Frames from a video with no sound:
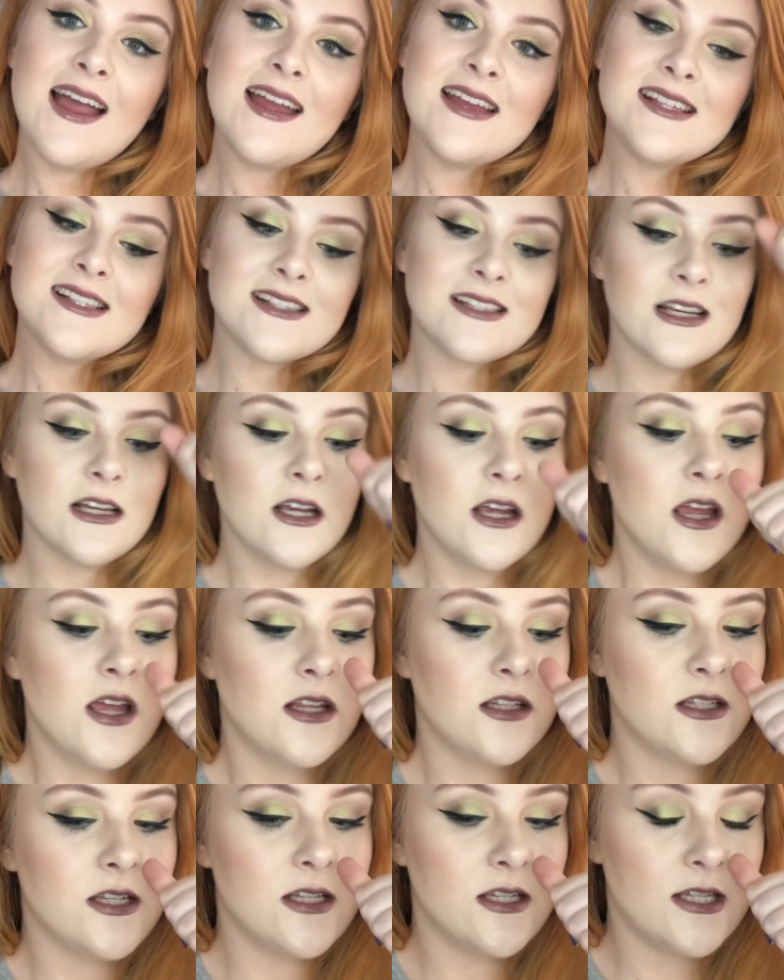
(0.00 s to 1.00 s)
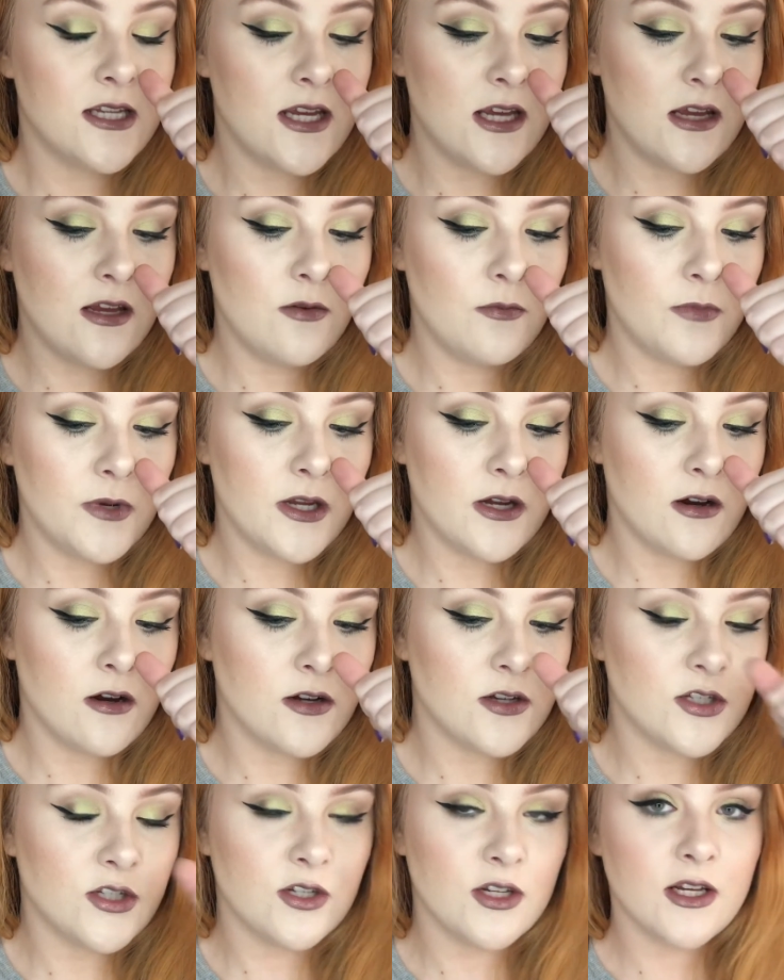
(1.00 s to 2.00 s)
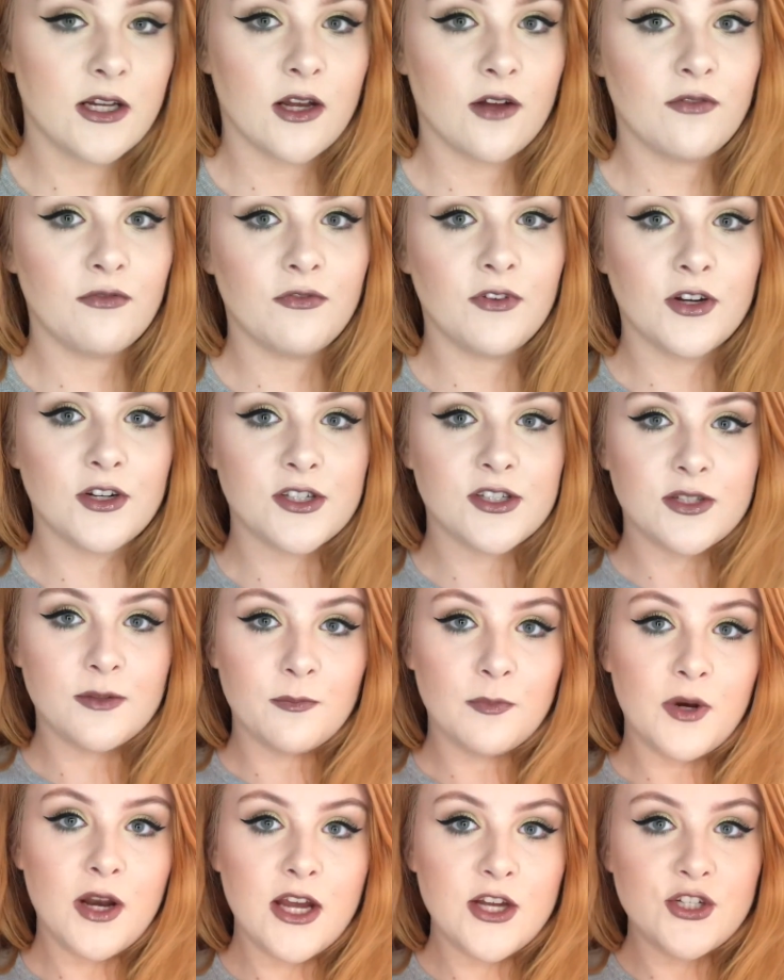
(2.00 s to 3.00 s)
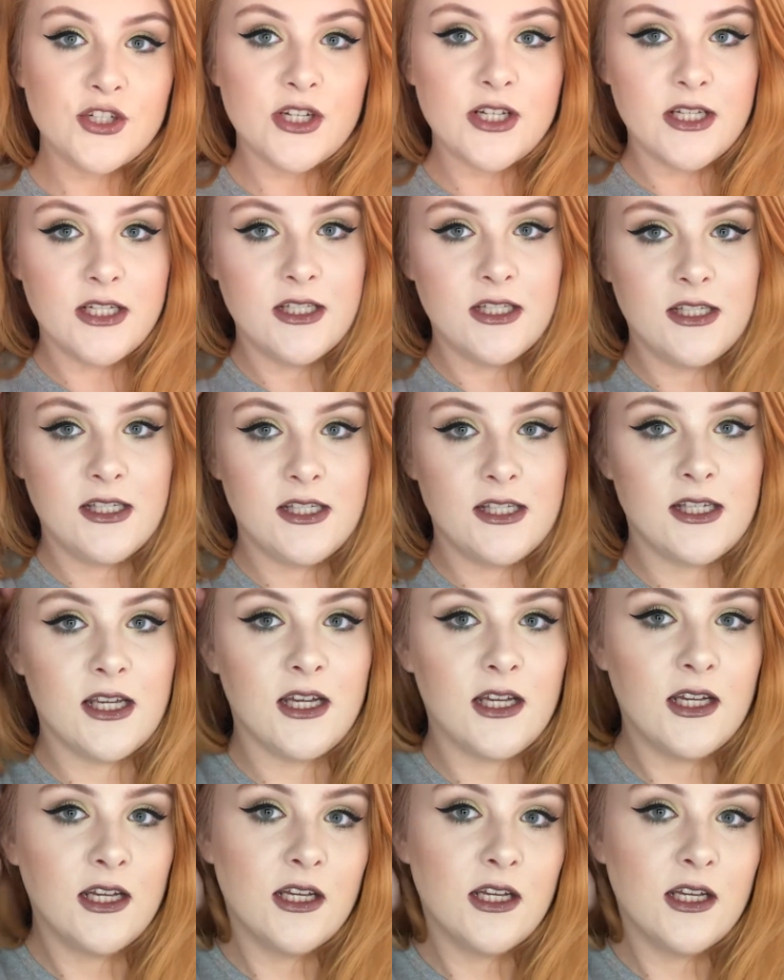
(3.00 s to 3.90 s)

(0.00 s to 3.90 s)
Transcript: guys! Today we are doing our first impressions.